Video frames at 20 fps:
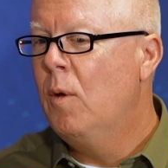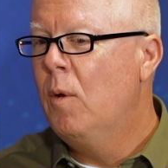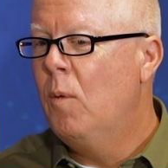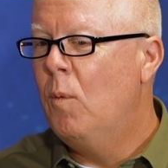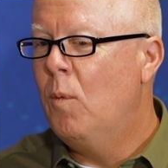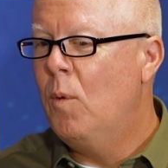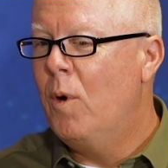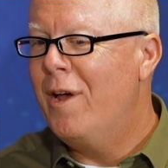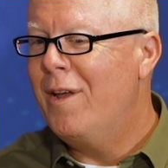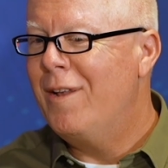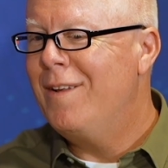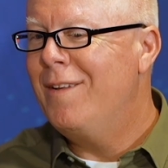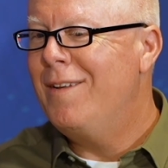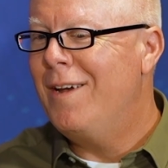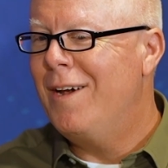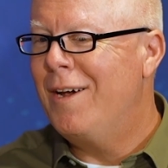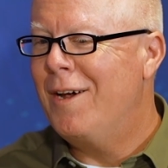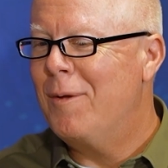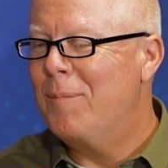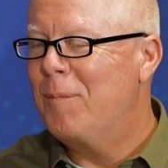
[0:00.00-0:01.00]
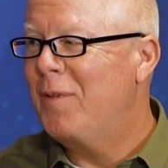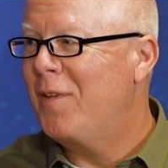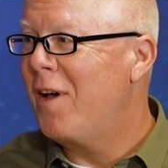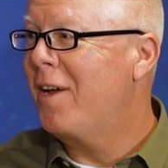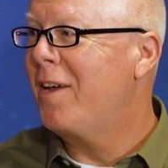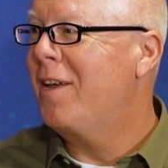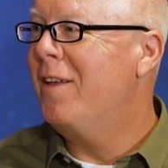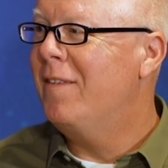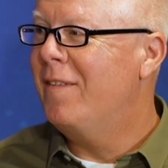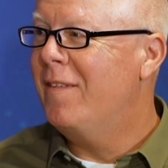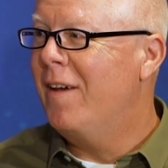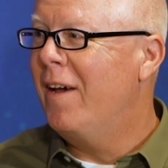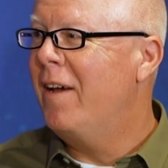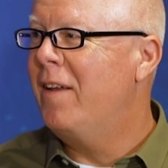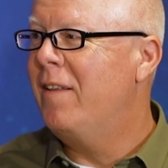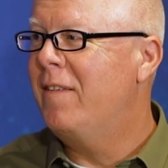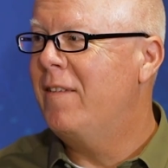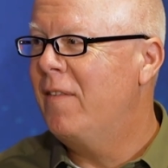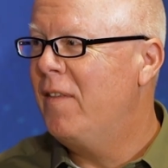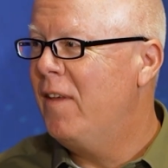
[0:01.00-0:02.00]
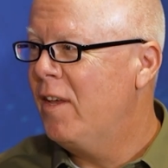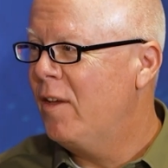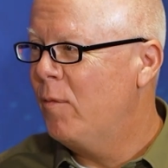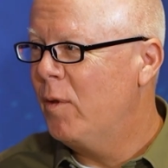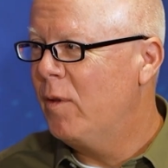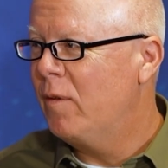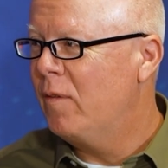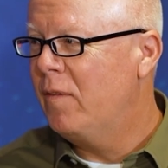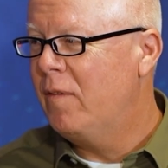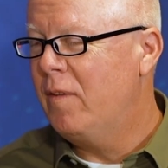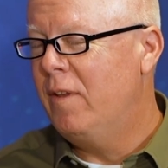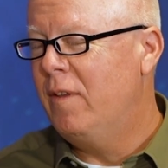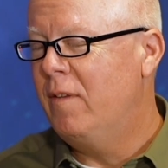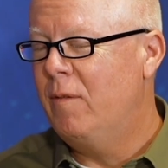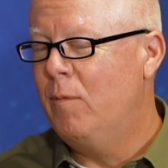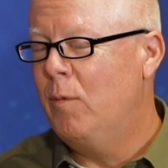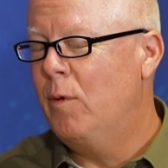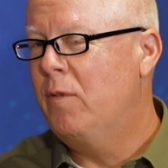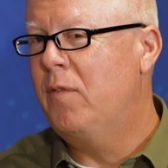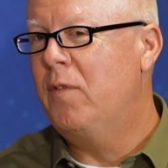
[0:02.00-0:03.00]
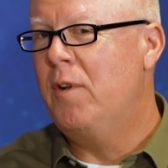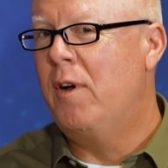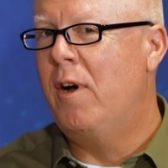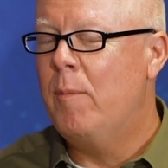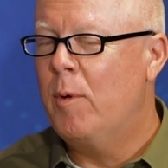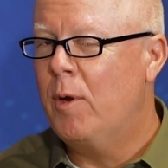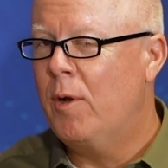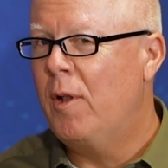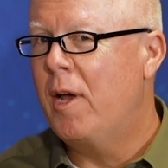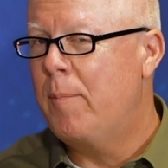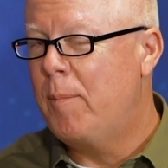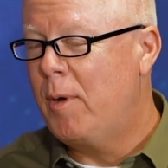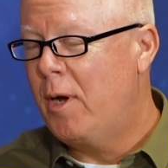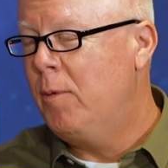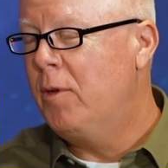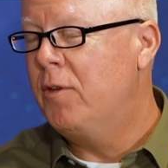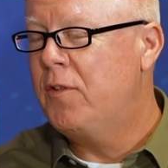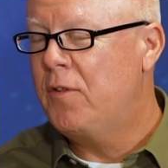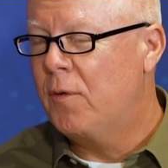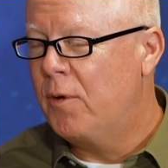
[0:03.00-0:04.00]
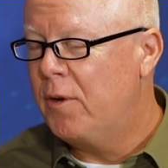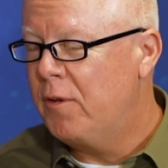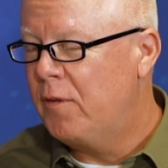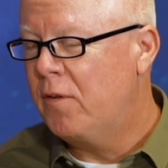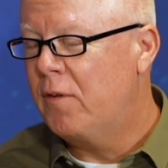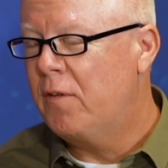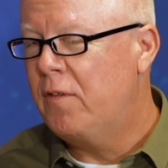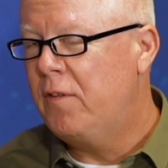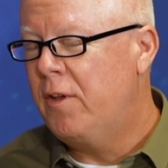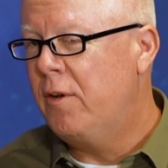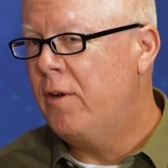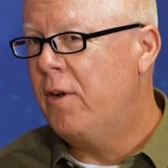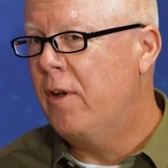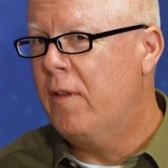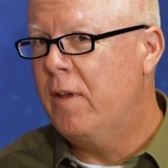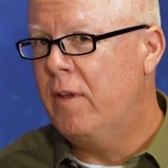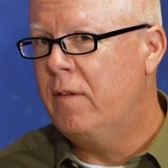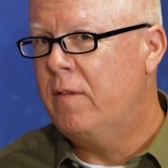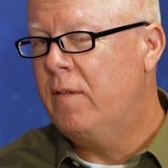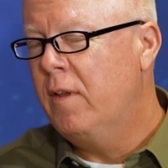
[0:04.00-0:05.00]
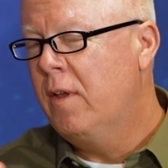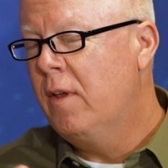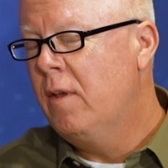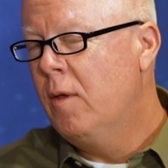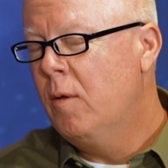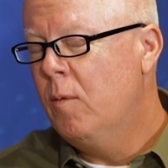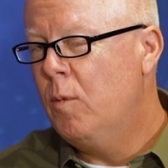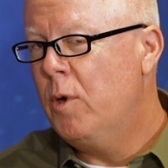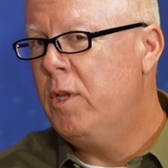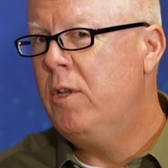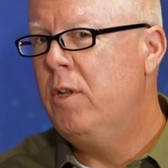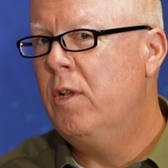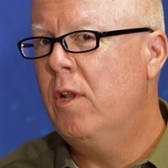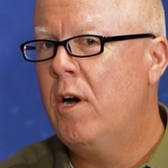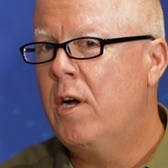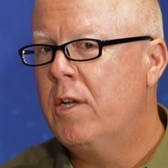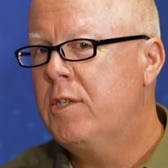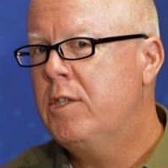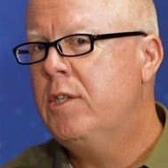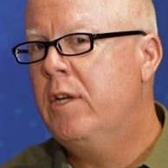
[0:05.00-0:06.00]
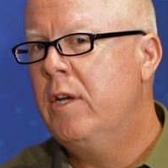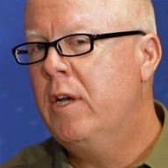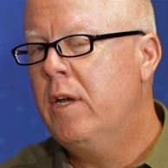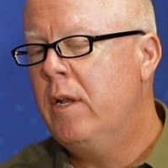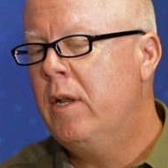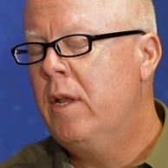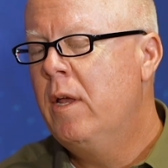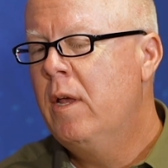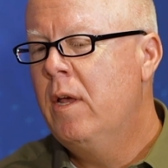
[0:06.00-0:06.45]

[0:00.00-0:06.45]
One, um, SOC Insights, I think was was phenomenal. I published a research note on this when you launched it.